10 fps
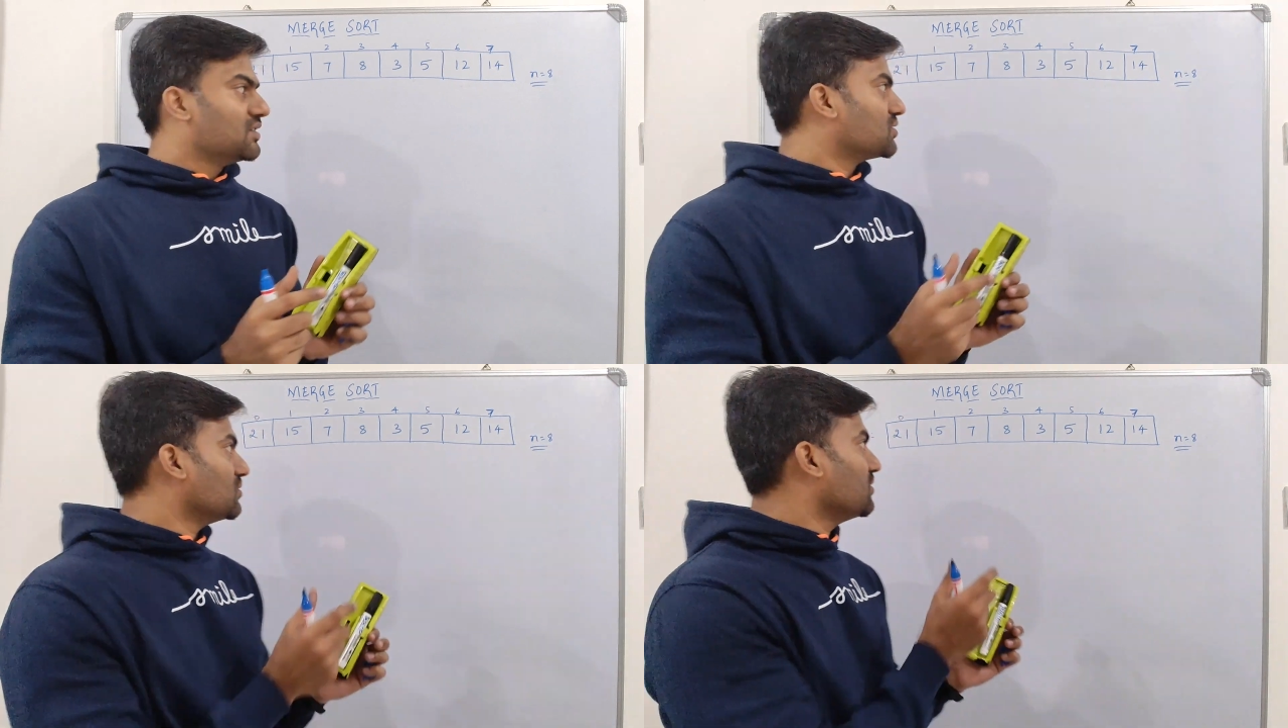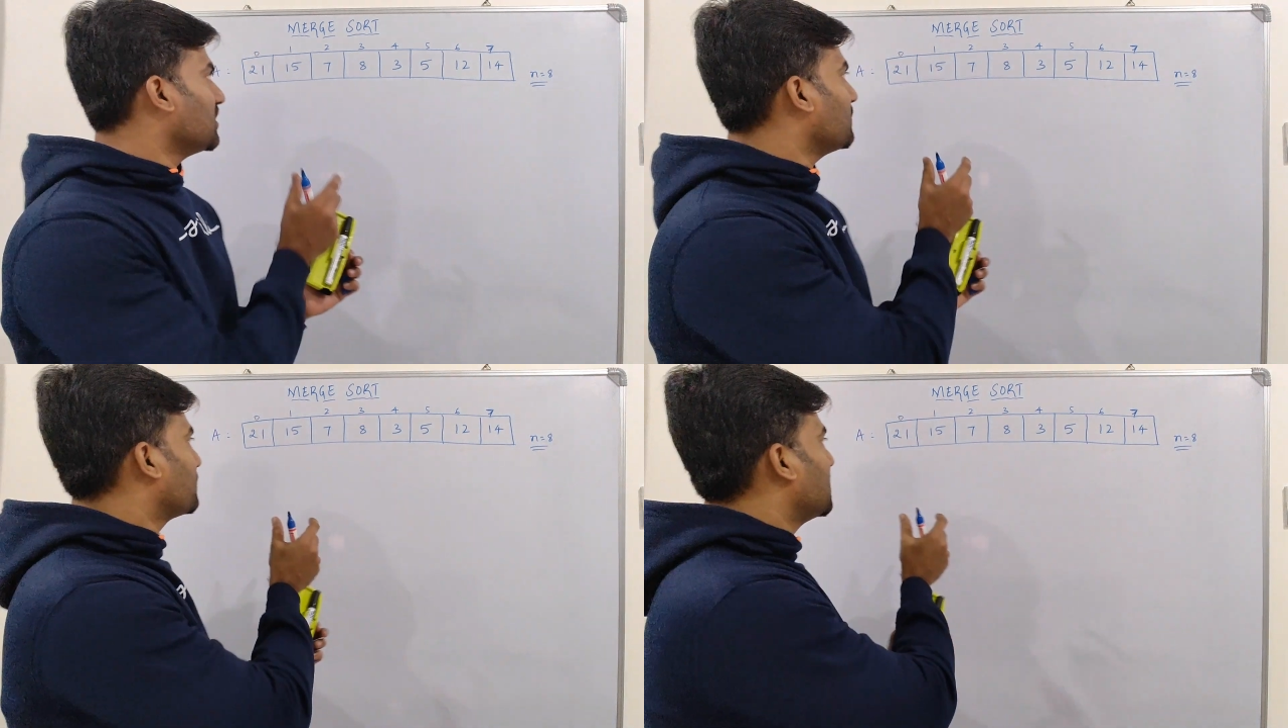So
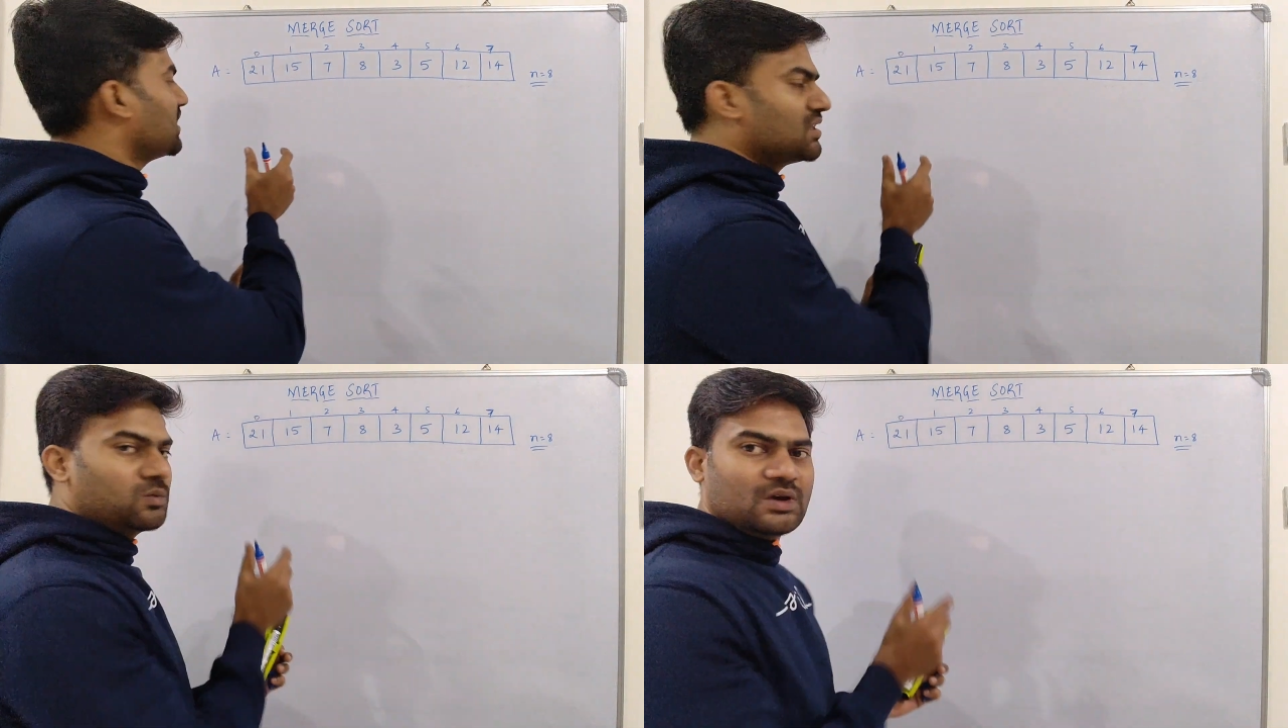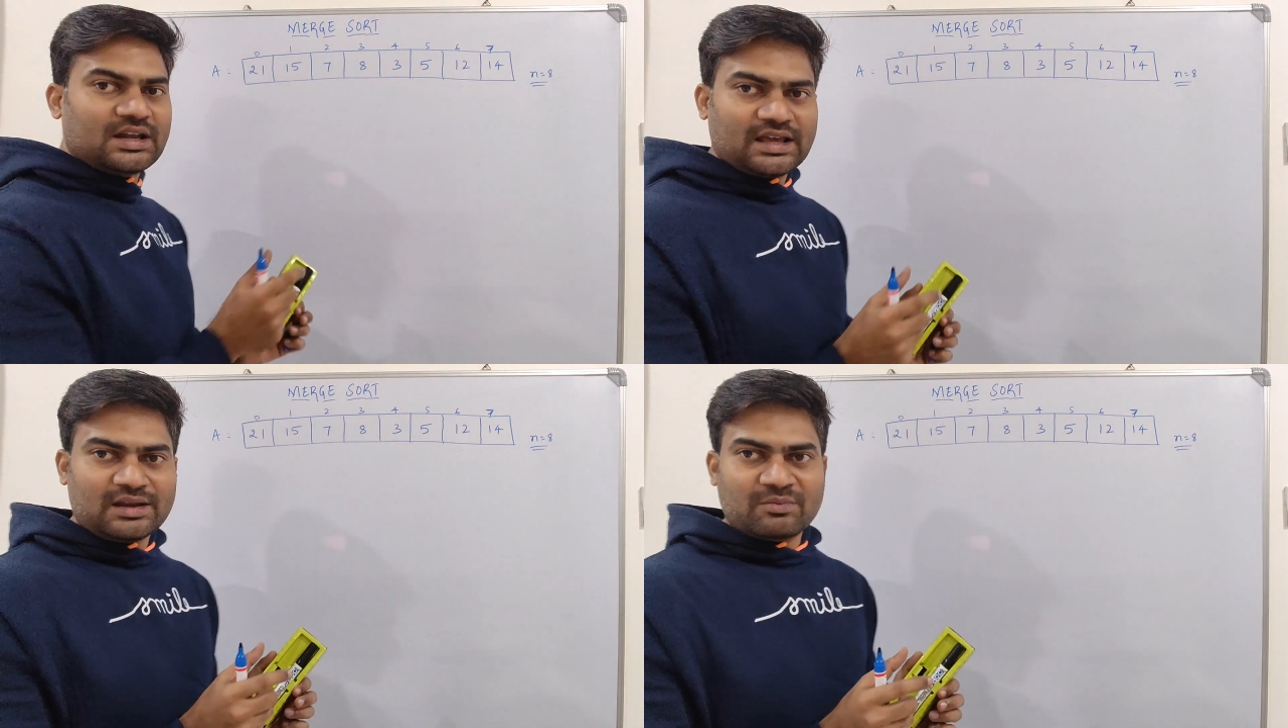if there is
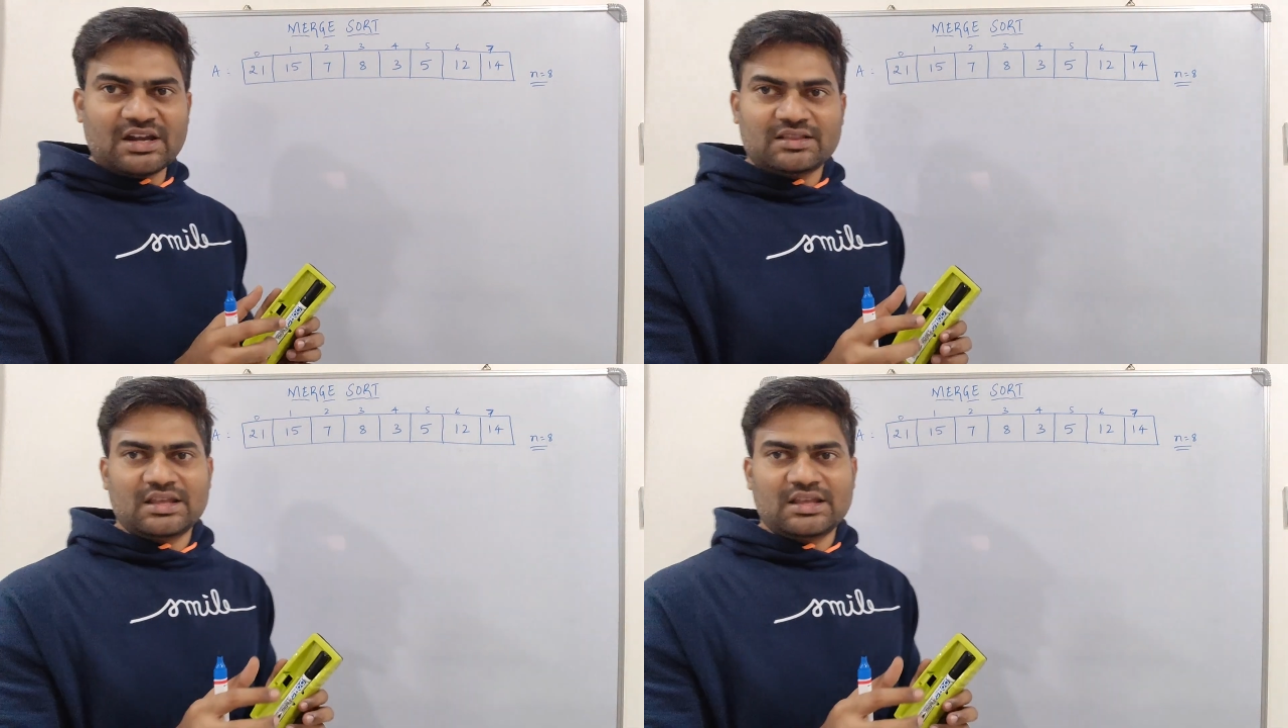one element,